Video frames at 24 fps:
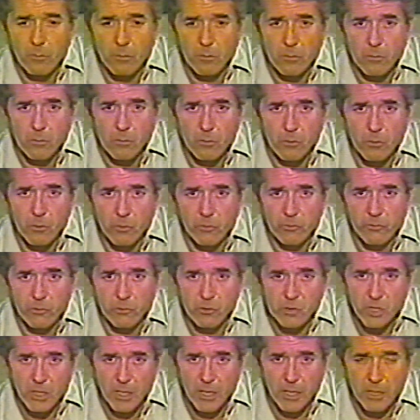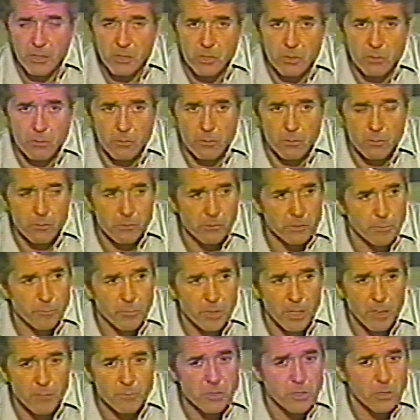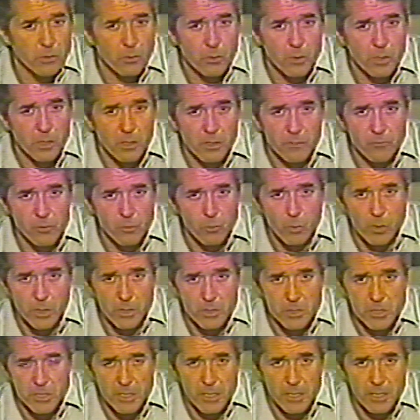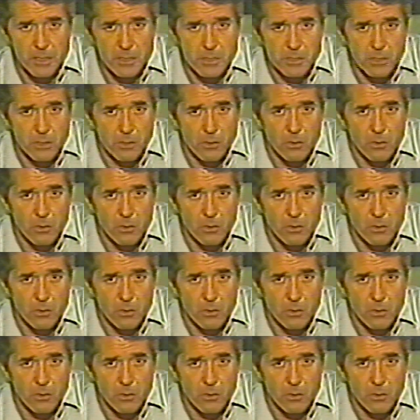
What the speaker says: lose your chance. Sometimes they only give you one chance,